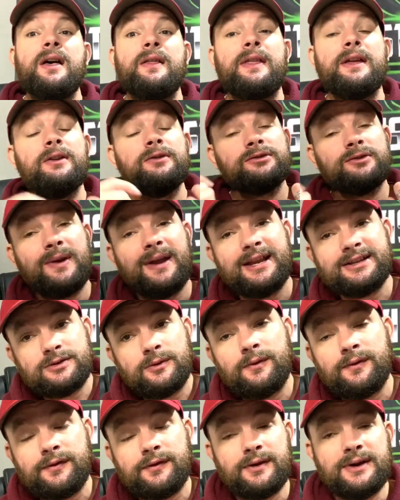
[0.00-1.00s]
They also hit
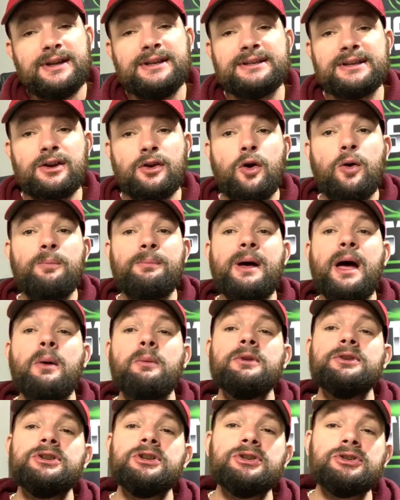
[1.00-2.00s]
on freeze in combat,
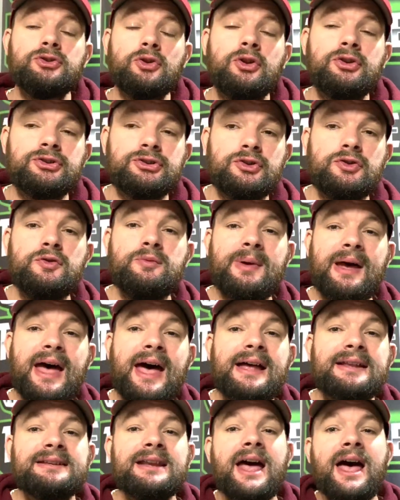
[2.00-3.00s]
which is not too
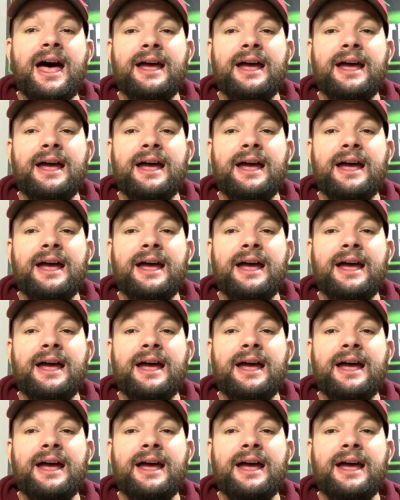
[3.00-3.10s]
bad,